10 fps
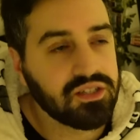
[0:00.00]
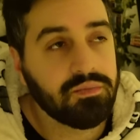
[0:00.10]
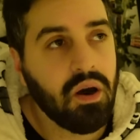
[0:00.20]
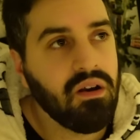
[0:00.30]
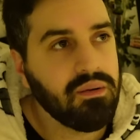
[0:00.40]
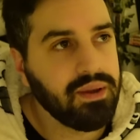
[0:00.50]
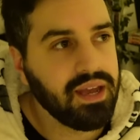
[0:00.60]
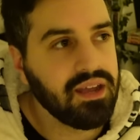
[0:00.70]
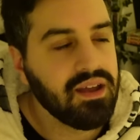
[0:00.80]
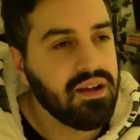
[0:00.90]
there's part of
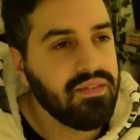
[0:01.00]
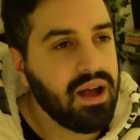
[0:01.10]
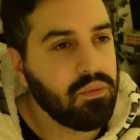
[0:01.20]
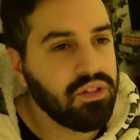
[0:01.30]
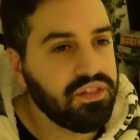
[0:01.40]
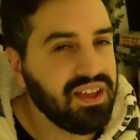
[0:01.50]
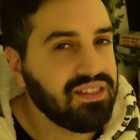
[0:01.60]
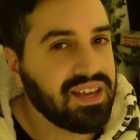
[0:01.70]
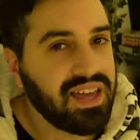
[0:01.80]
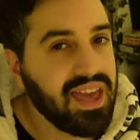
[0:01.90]
me that will think
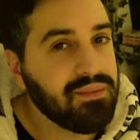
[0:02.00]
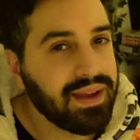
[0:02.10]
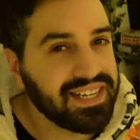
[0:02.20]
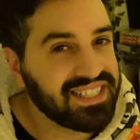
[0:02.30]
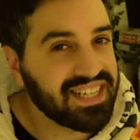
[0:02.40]
the king might